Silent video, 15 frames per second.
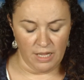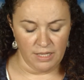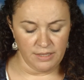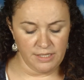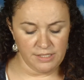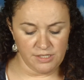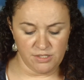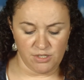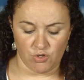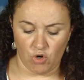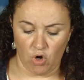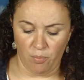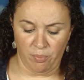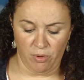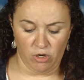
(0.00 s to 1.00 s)
This is the
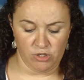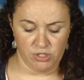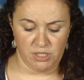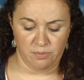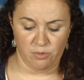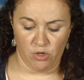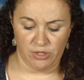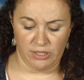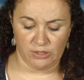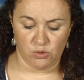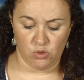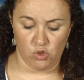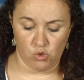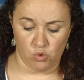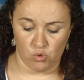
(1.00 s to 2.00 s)
wrong policy model to
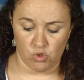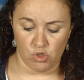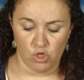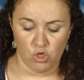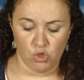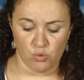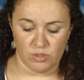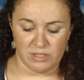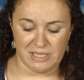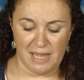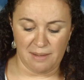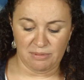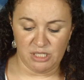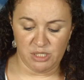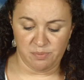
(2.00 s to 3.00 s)
use to
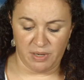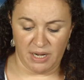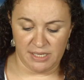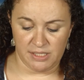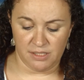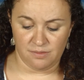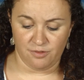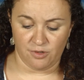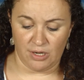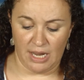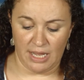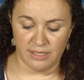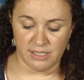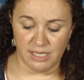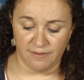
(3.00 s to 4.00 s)
establish prices for
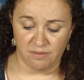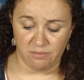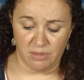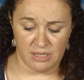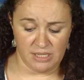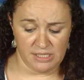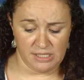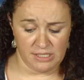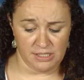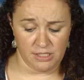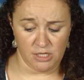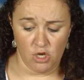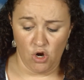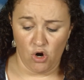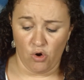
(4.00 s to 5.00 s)
life-saving medicines
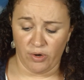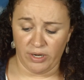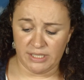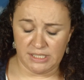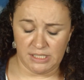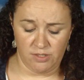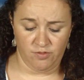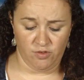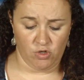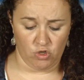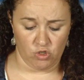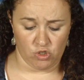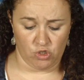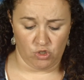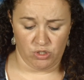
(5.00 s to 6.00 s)
or achieve
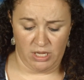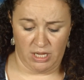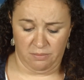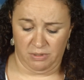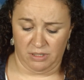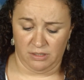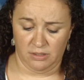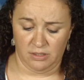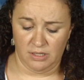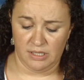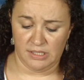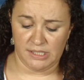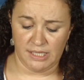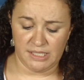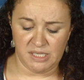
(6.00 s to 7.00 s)
cost containment.
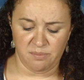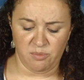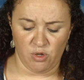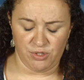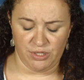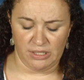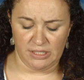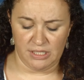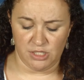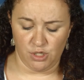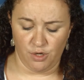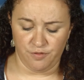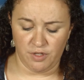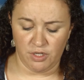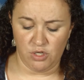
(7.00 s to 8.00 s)
Such a model is
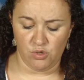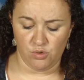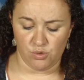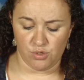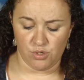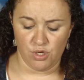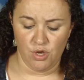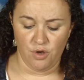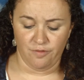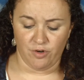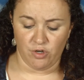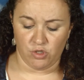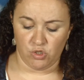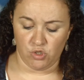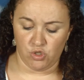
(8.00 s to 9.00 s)
often used
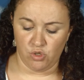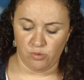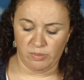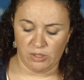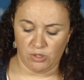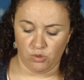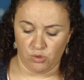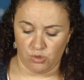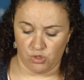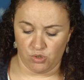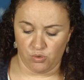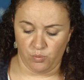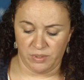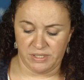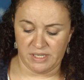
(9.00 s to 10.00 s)
for consumer goods,
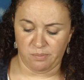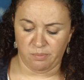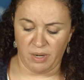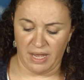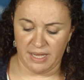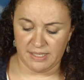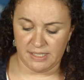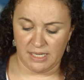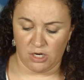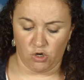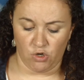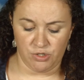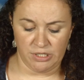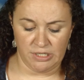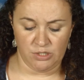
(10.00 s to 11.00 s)
which are priced
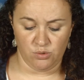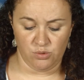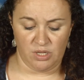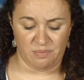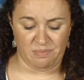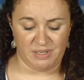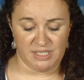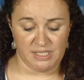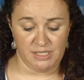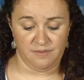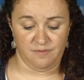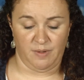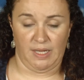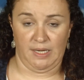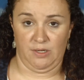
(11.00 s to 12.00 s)
accordingly to their
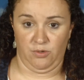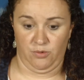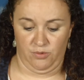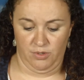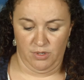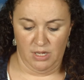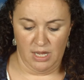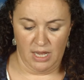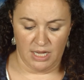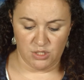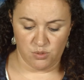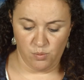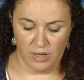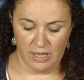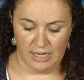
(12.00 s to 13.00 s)
perceived value,
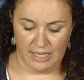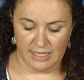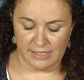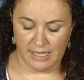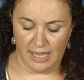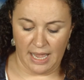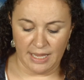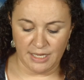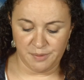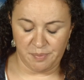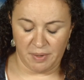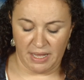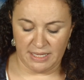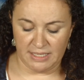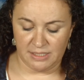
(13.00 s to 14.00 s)
as well as the highest
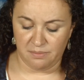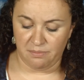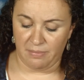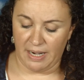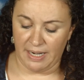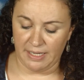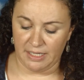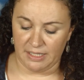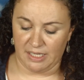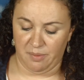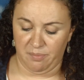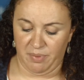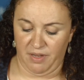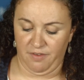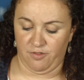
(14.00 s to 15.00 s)
price market can
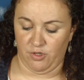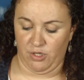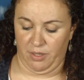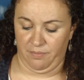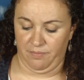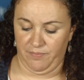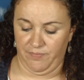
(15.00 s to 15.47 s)
pay for them,